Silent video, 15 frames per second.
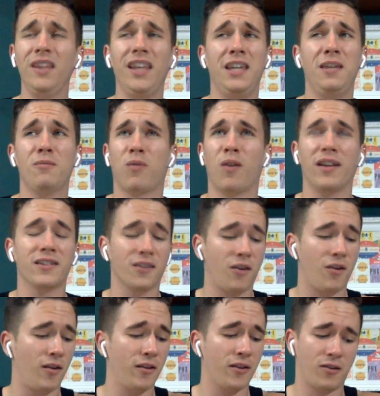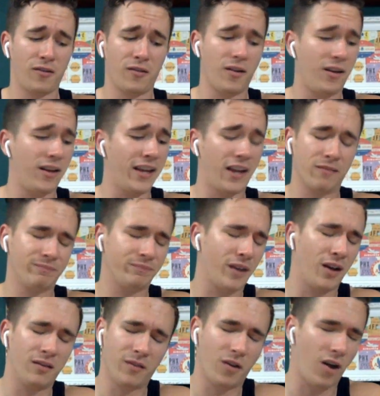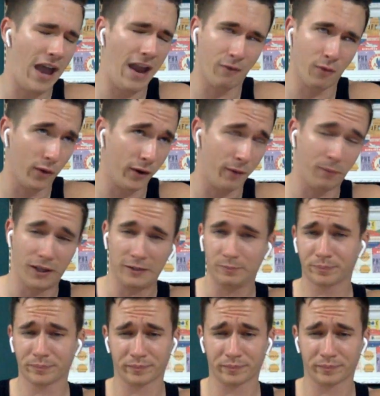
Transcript: He runs all like everywhere, but